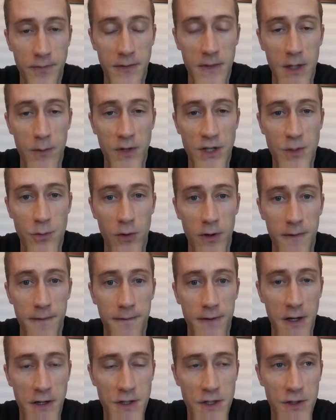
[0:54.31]
a much more
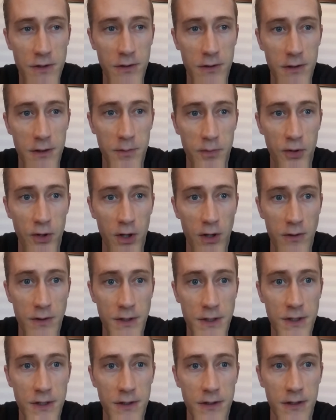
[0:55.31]
functional
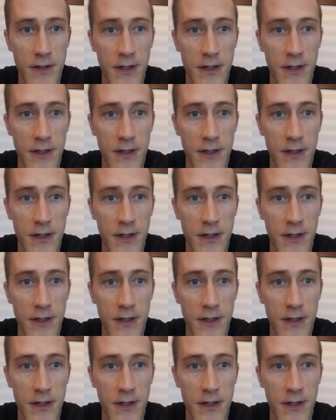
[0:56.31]
approach,